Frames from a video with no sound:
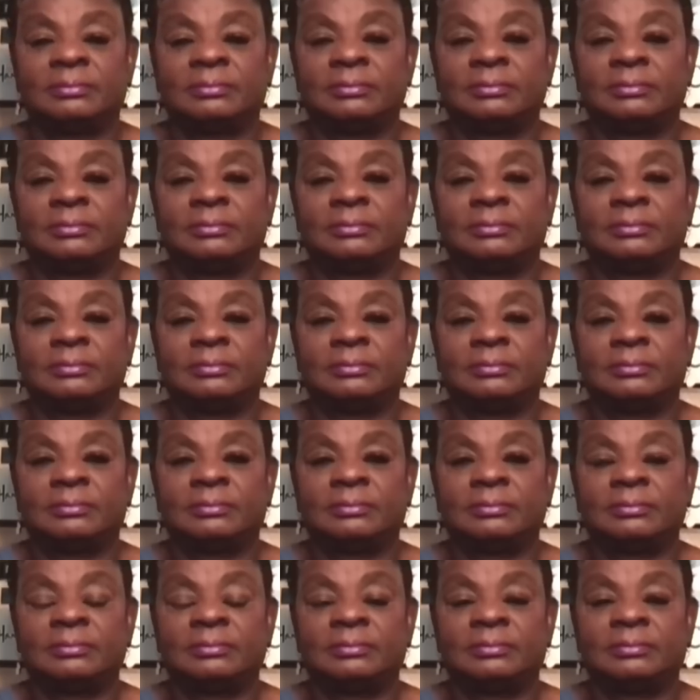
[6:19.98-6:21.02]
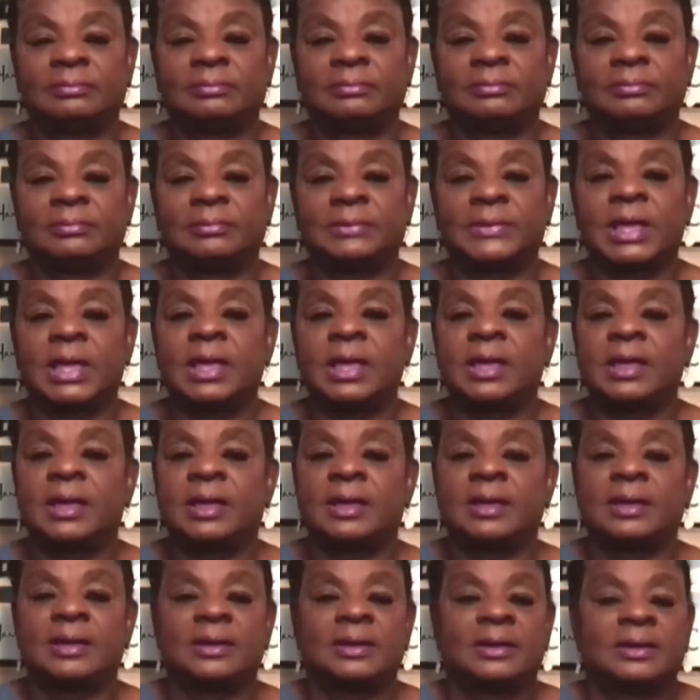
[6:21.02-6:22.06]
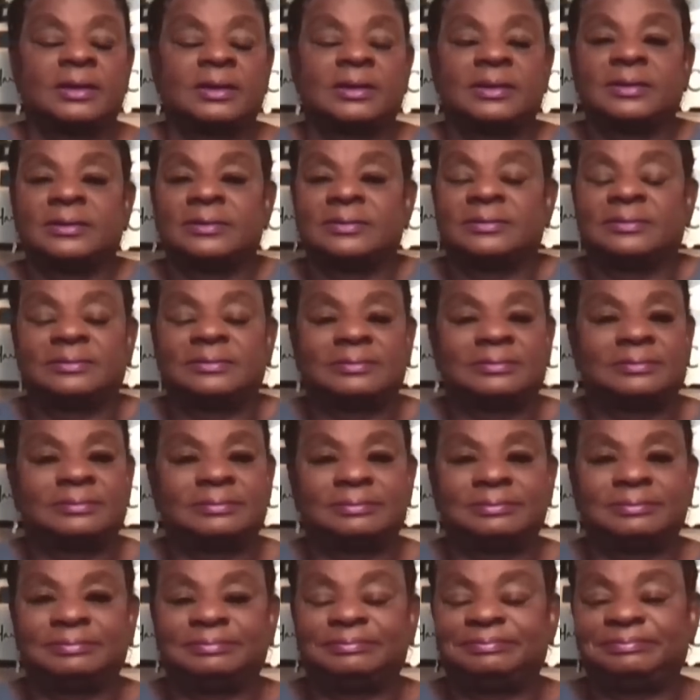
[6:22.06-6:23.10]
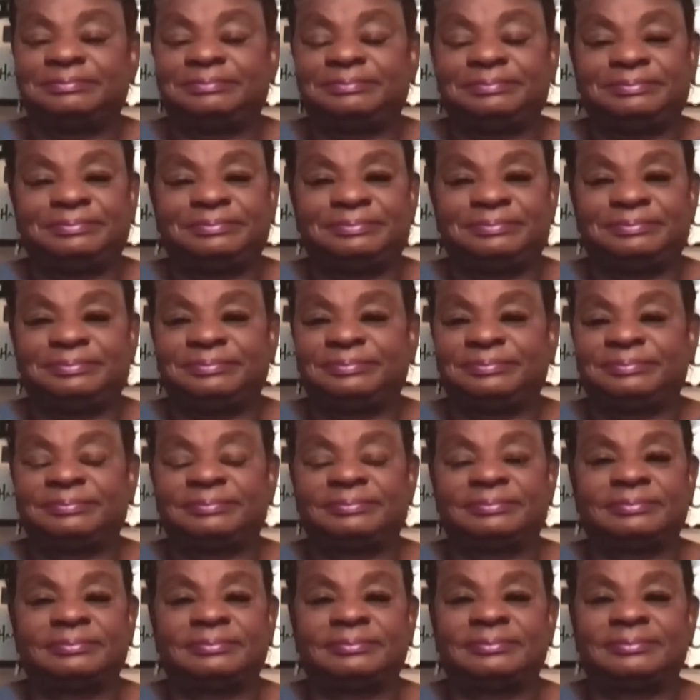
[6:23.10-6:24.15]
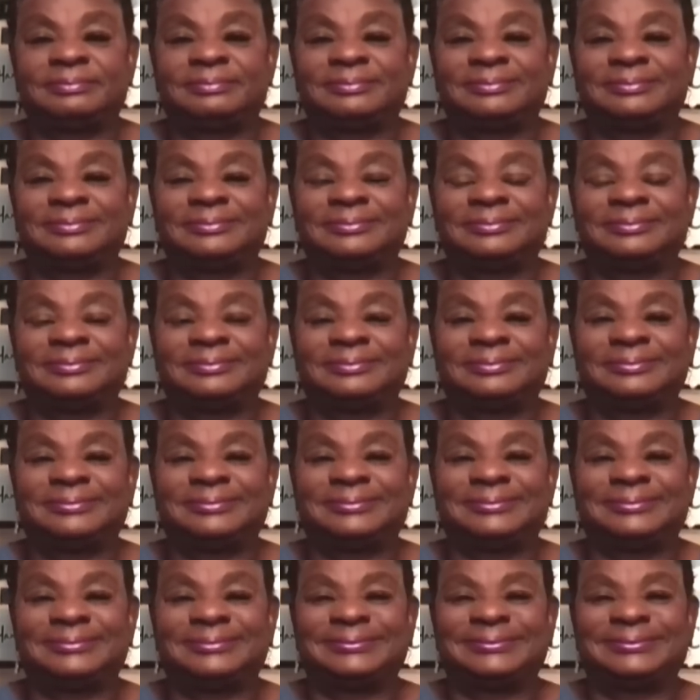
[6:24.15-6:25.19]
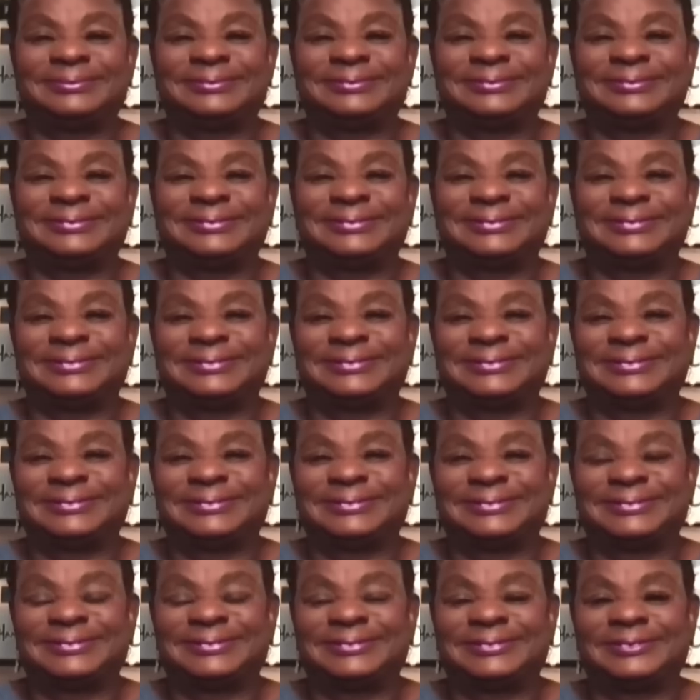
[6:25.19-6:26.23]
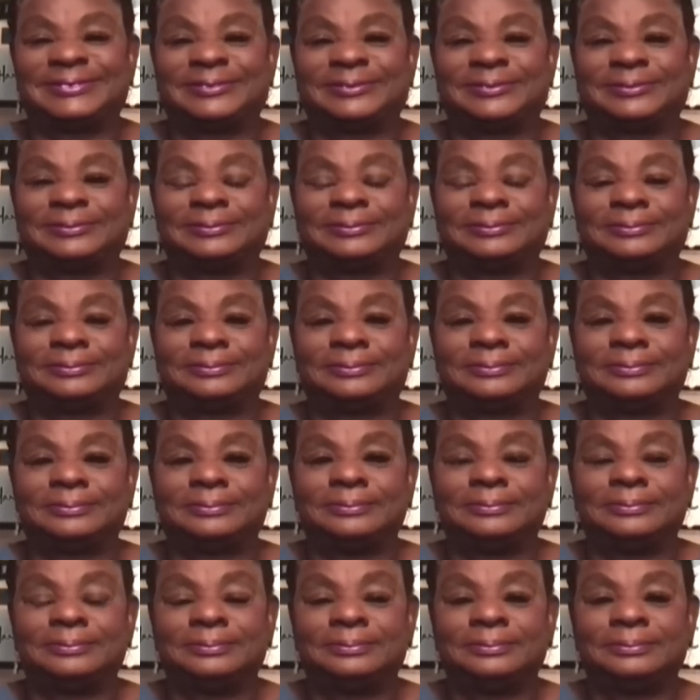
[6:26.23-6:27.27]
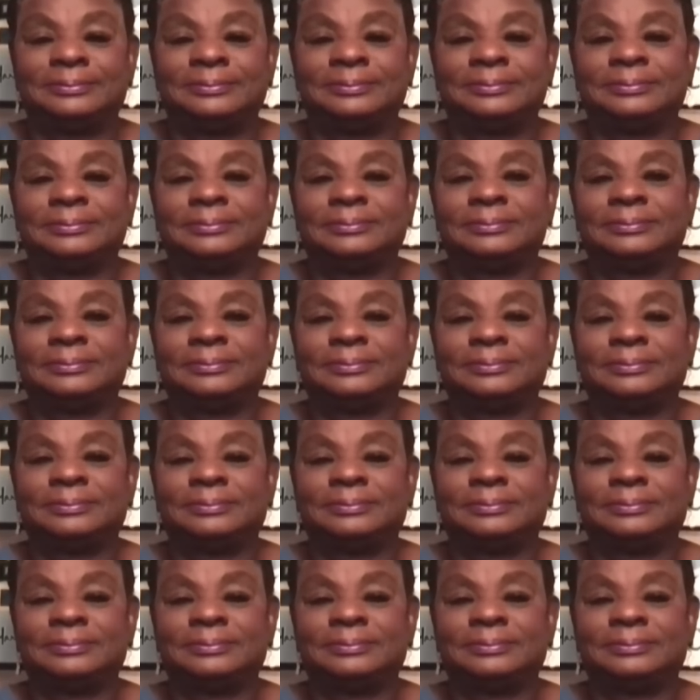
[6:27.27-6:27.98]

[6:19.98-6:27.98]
[no speech]